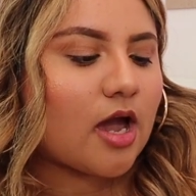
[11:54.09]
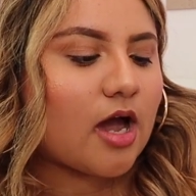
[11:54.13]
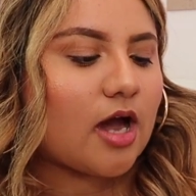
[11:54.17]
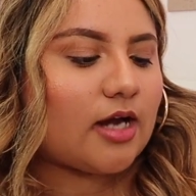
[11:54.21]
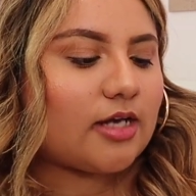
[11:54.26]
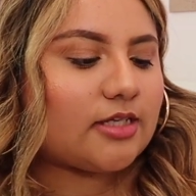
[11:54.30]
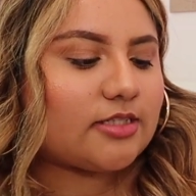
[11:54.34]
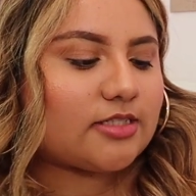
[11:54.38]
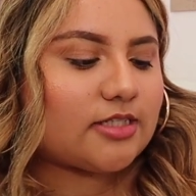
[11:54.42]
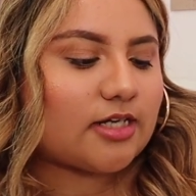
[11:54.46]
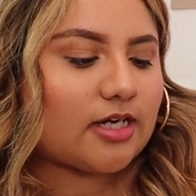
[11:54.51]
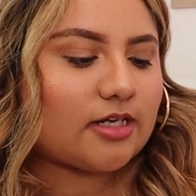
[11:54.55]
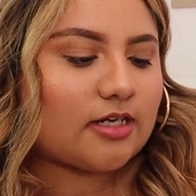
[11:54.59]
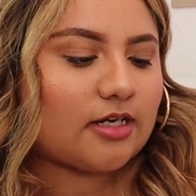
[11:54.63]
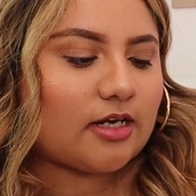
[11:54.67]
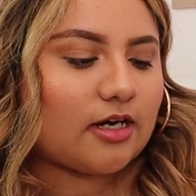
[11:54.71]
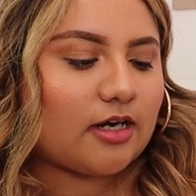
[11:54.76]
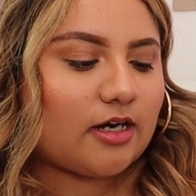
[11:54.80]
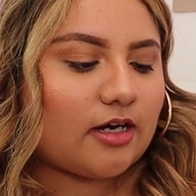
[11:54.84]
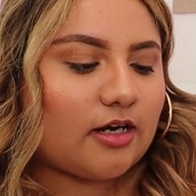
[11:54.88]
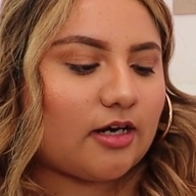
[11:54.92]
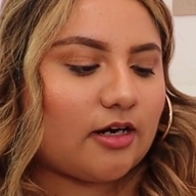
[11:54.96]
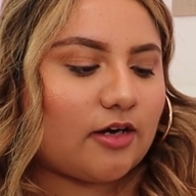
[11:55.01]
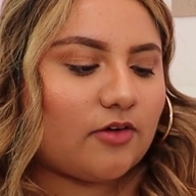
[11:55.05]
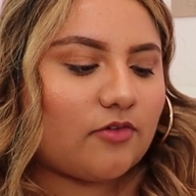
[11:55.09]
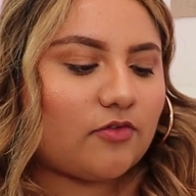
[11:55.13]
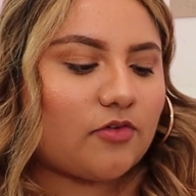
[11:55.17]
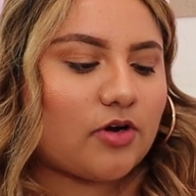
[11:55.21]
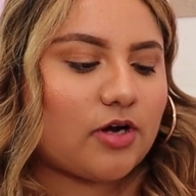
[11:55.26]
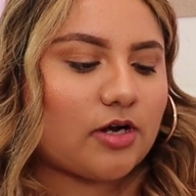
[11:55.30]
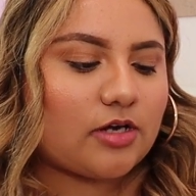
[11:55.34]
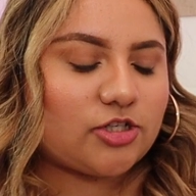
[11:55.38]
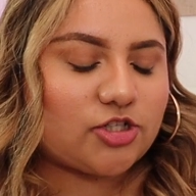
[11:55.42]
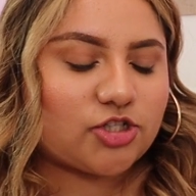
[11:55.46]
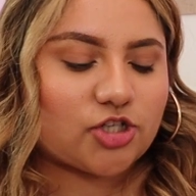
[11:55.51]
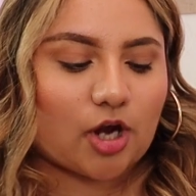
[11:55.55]
a ton of
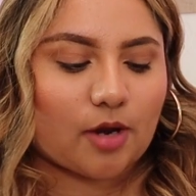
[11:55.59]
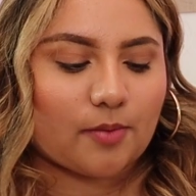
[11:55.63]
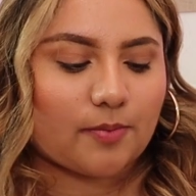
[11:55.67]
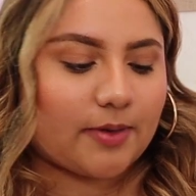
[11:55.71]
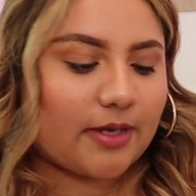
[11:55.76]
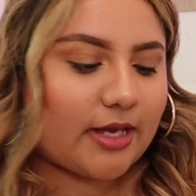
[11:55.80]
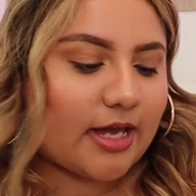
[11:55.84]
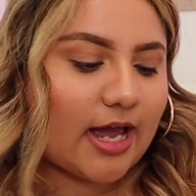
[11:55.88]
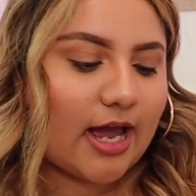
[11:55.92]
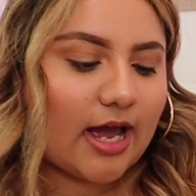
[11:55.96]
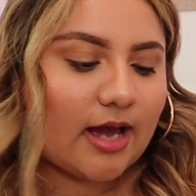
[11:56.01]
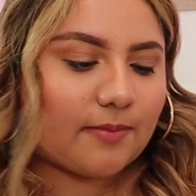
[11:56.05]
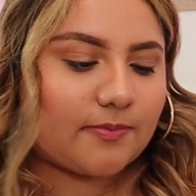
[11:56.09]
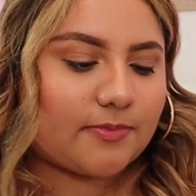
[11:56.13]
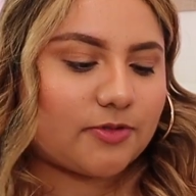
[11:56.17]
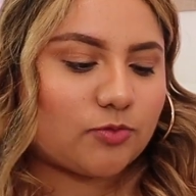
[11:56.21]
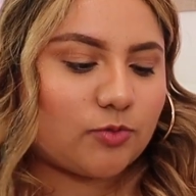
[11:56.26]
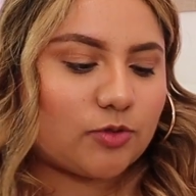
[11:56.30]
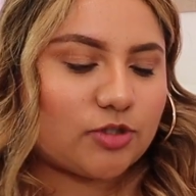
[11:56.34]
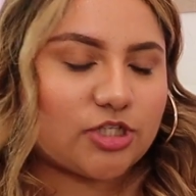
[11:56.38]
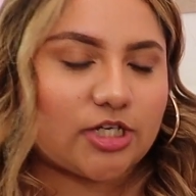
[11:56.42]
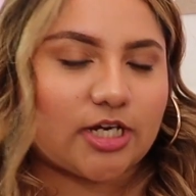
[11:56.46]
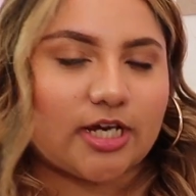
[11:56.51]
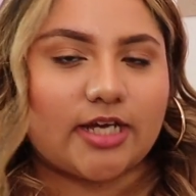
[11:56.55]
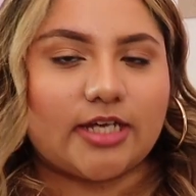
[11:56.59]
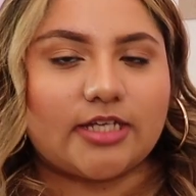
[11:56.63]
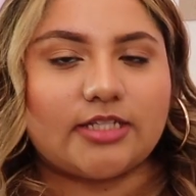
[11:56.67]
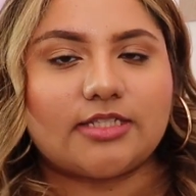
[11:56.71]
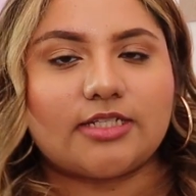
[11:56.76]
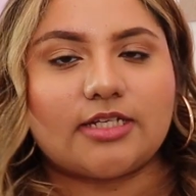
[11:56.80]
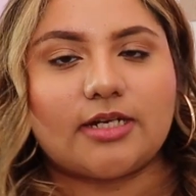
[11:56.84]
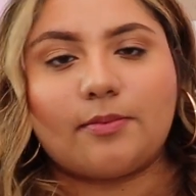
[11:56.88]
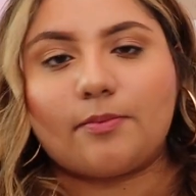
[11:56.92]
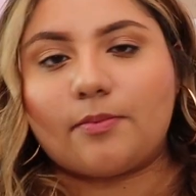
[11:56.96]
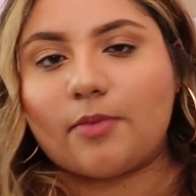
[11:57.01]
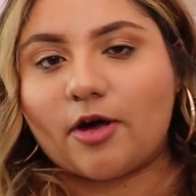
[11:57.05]
shopping apps, which I
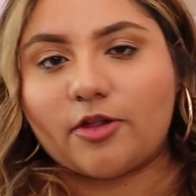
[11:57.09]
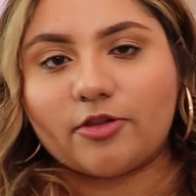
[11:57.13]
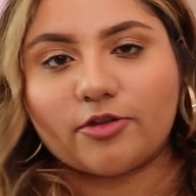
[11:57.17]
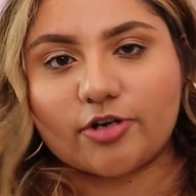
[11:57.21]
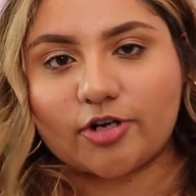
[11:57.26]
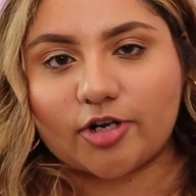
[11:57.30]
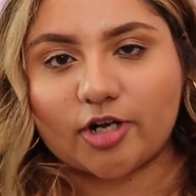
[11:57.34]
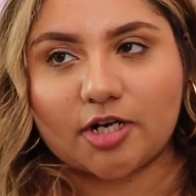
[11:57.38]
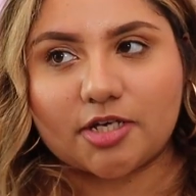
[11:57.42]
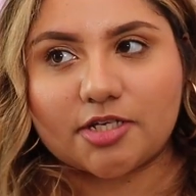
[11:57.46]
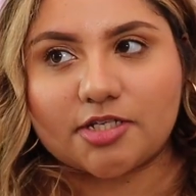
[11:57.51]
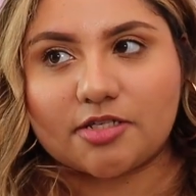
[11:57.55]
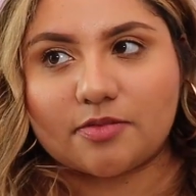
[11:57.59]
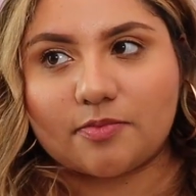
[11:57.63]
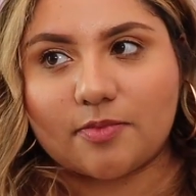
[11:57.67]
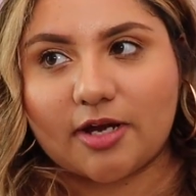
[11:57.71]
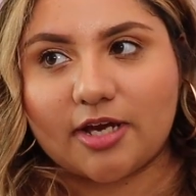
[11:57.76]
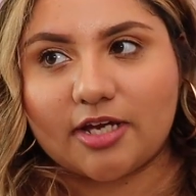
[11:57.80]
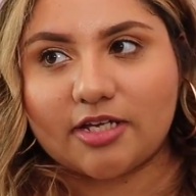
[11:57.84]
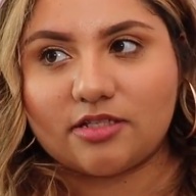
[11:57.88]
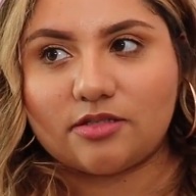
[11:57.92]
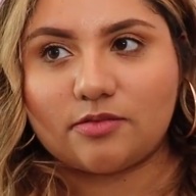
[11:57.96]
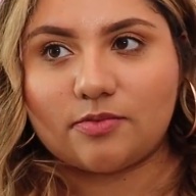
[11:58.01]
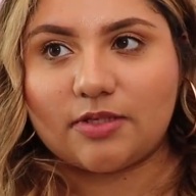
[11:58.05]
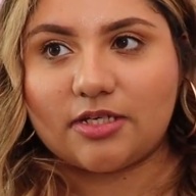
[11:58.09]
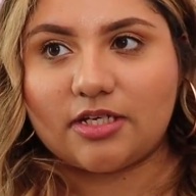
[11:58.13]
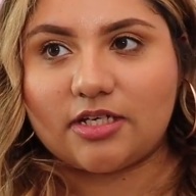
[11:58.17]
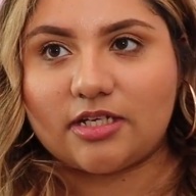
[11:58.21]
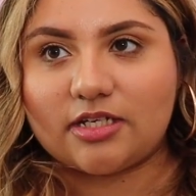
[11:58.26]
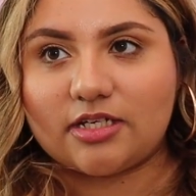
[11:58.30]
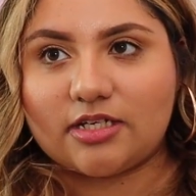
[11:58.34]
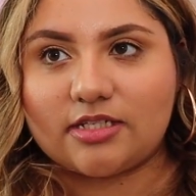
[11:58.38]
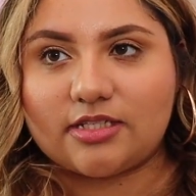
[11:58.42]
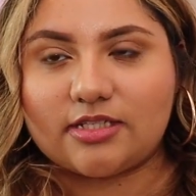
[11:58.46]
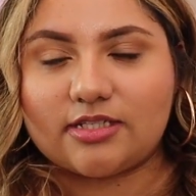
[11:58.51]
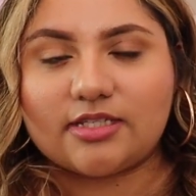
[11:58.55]
didn't bother to customize
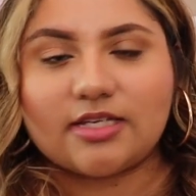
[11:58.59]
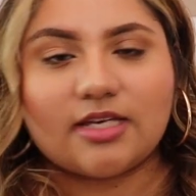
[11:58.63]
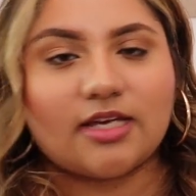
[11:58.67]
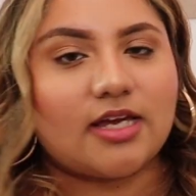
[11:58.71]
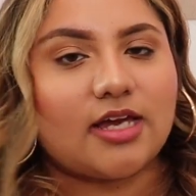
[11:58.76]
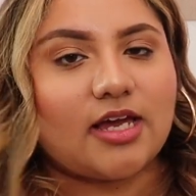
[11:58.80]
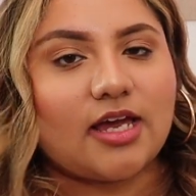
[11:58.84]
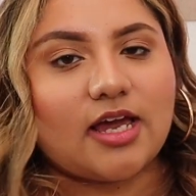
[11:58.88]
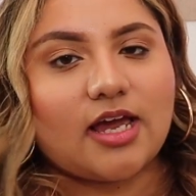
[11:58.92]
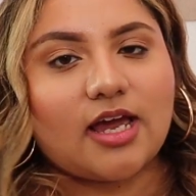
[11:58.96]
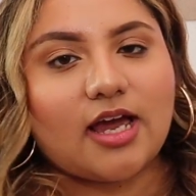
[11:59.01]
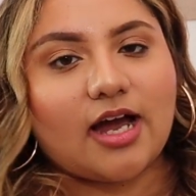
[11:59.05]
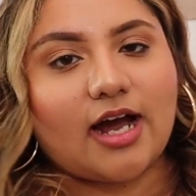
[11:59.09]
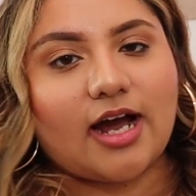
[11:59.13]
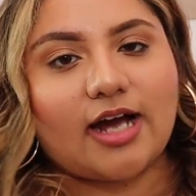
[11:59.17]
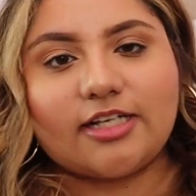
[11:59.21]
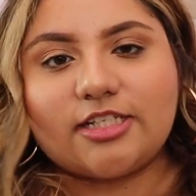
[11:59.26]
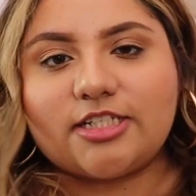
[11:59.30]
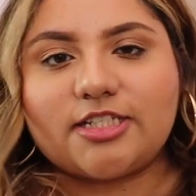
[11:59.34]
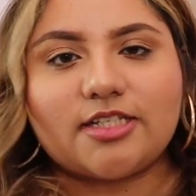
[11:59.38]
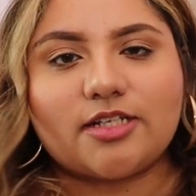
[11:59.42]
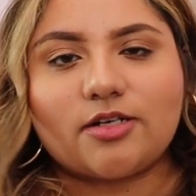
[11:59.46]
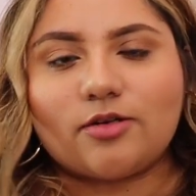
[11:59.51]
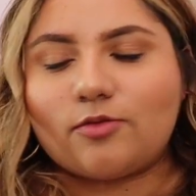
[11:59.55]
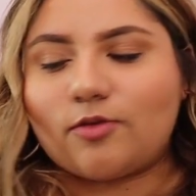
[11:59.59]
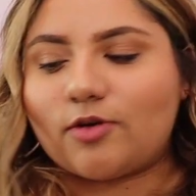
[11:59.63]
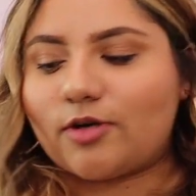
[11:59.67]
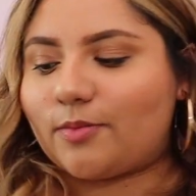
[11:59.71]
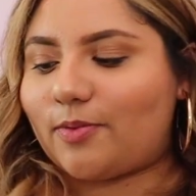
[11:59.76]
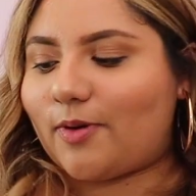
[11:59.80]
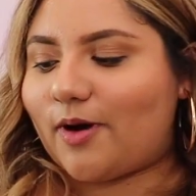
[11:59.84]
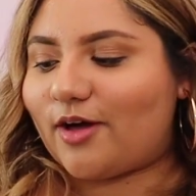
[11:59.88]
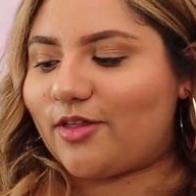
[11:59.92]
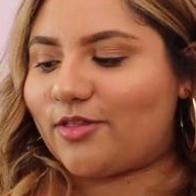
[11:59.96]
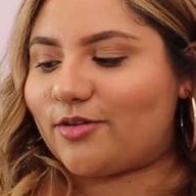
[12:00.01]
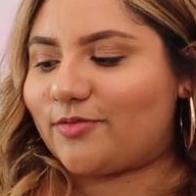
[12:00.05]
because I just didn't want
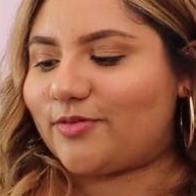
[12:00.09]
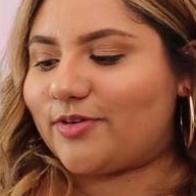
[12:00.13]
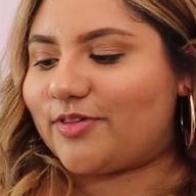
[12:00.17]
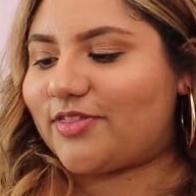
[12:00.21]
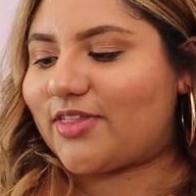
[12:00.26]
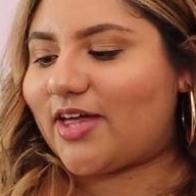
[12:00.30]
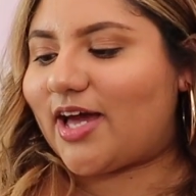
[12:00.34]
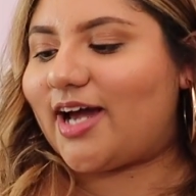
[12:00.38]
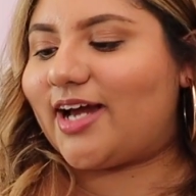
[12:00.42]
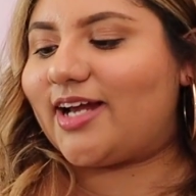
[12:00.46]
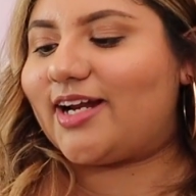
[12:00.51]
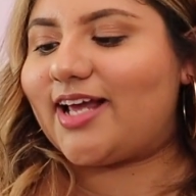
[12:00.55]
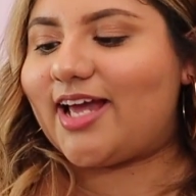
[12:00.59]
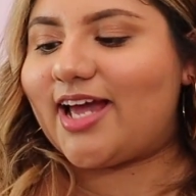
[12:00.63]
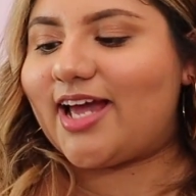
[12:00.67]
to bother with that.